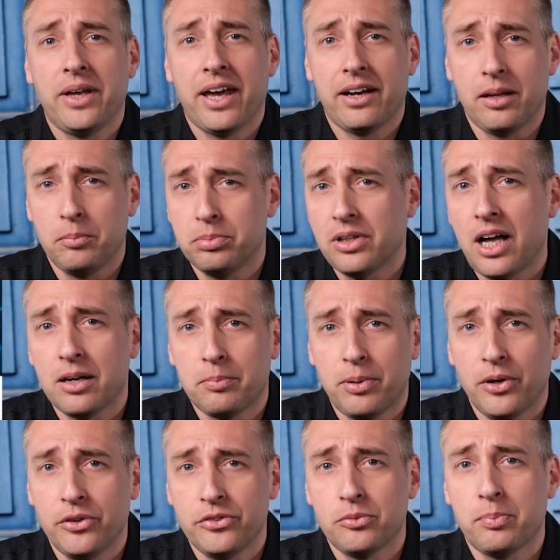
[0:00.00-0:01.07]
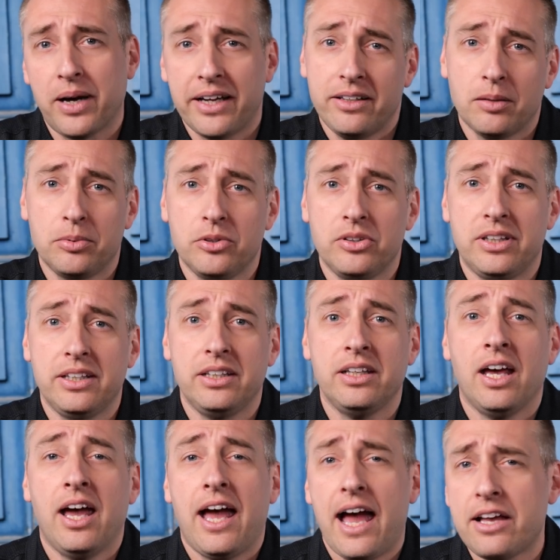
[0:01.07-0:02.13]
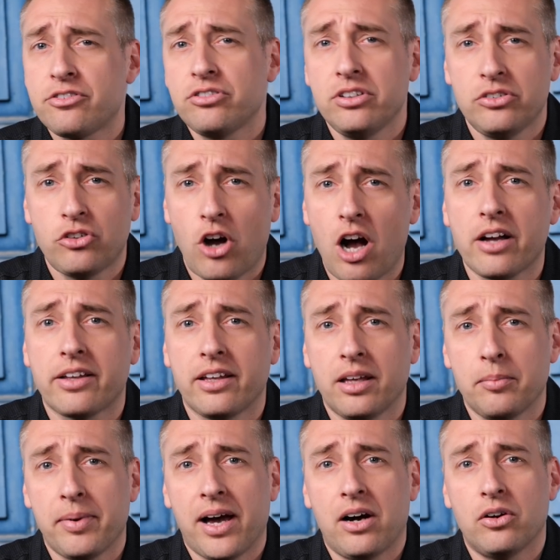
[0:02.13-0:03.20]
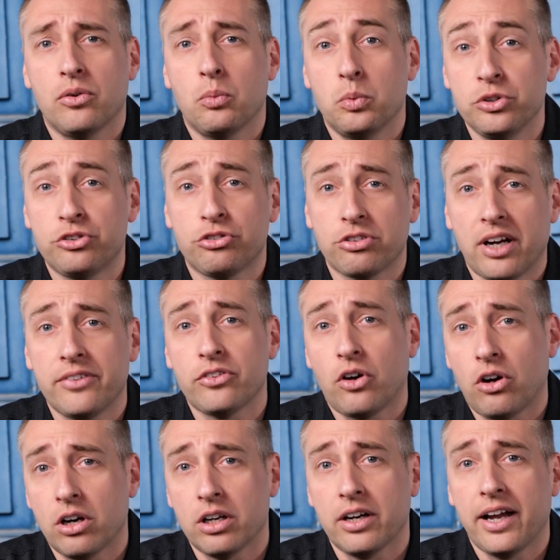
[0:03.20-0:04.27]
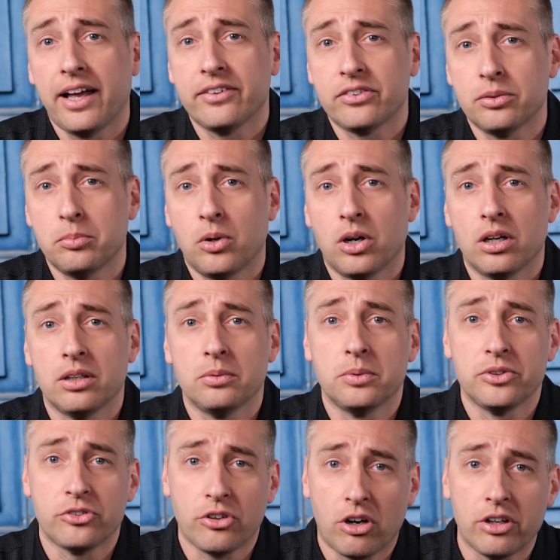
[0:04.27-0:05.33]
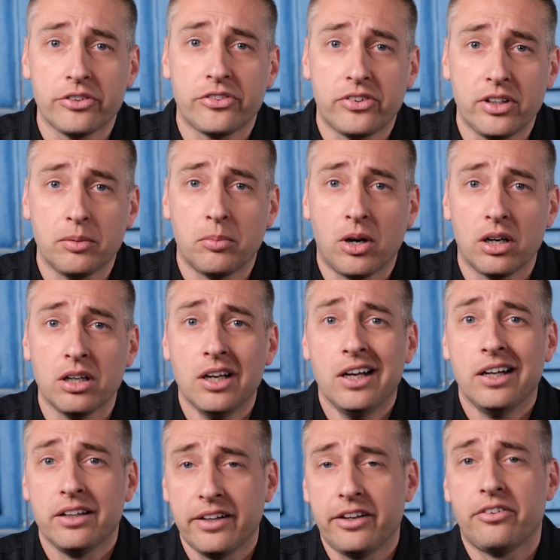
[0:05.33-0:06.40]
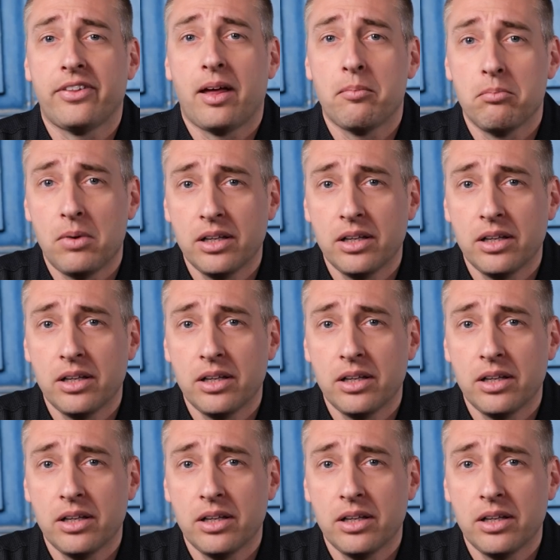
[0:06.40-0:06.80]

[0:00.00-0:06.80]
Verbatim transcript: We had a blog post by WD actually talking about which drives are SMR and which are CMR later that